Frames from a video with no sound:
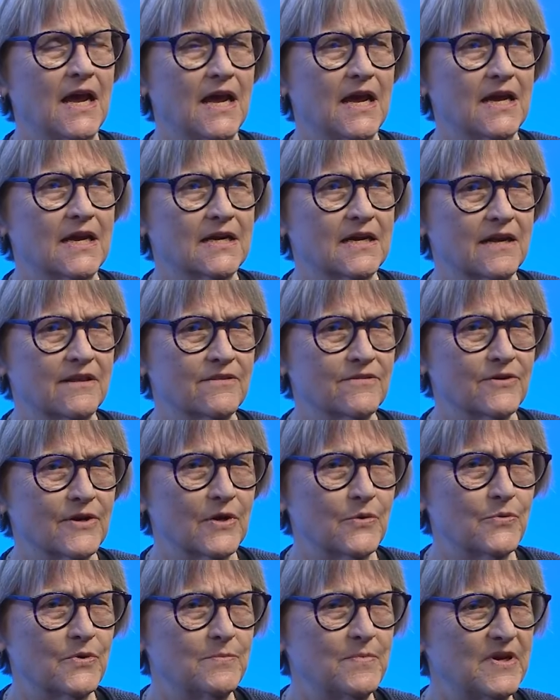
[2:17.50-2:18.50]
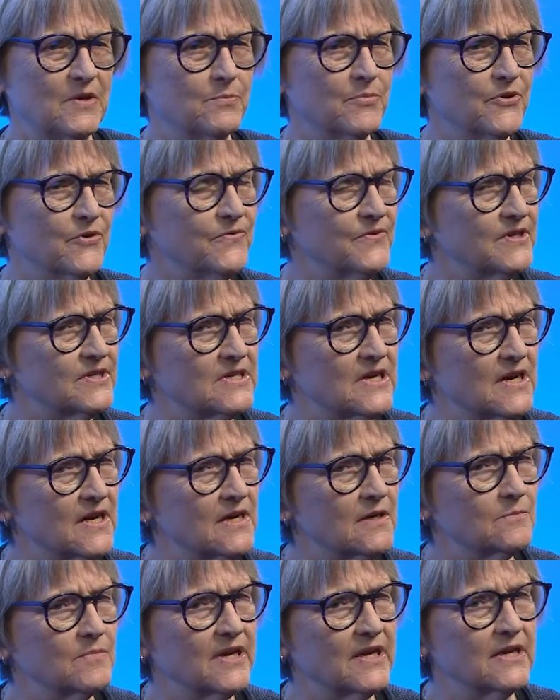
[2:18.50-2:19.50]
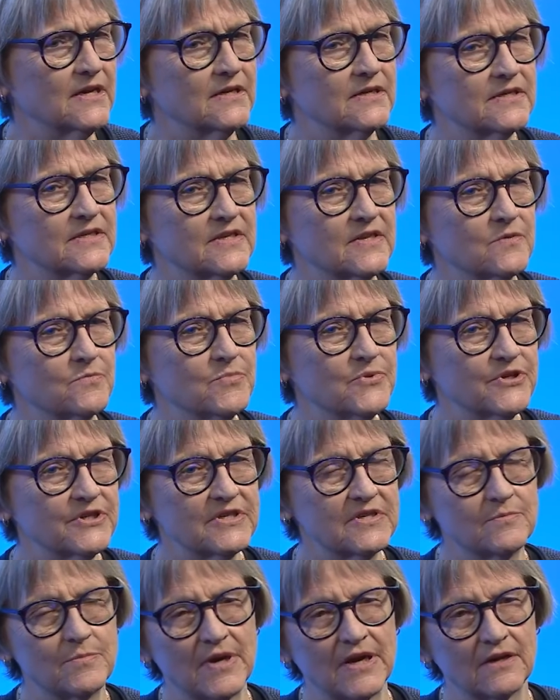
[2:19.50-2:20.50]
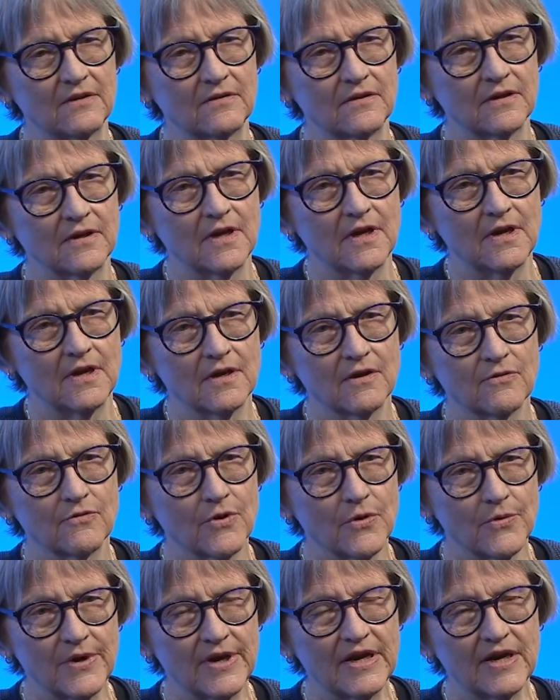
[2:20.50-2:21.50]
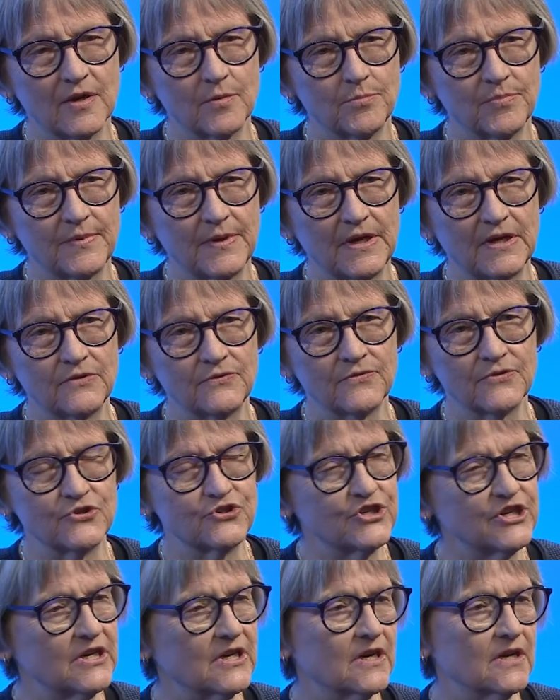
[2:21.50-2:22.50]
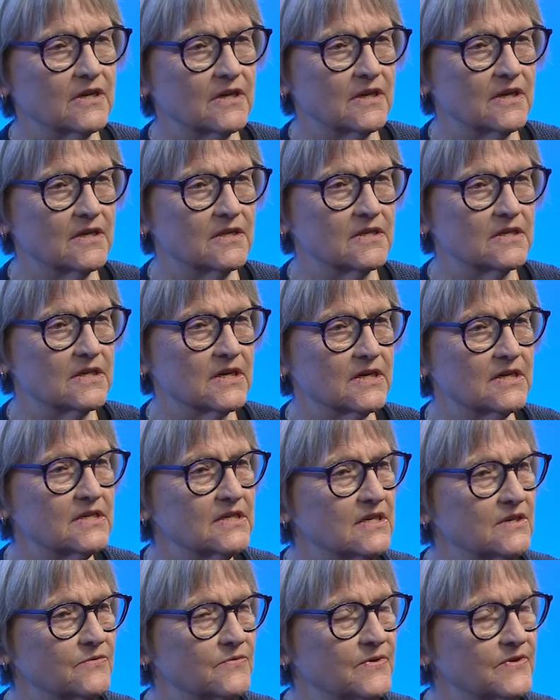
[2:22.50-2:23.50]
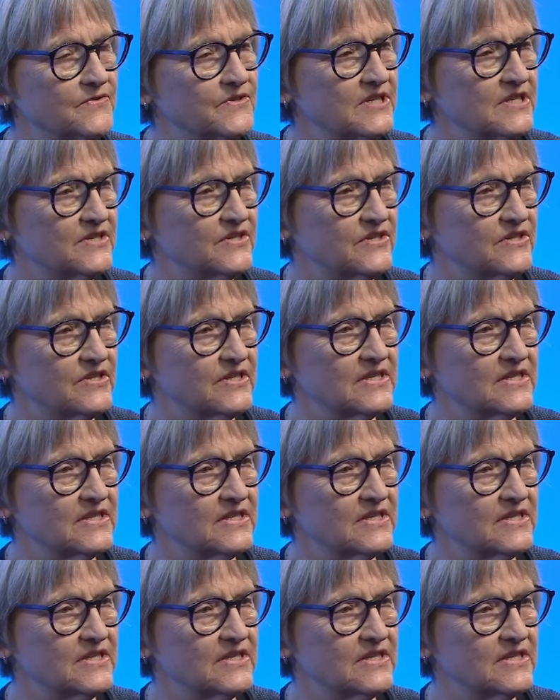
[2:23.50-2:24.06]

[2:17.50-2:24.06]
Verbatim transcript: And I thought it would be a perfect title because the book's about growing up in Virginia in the 1950s and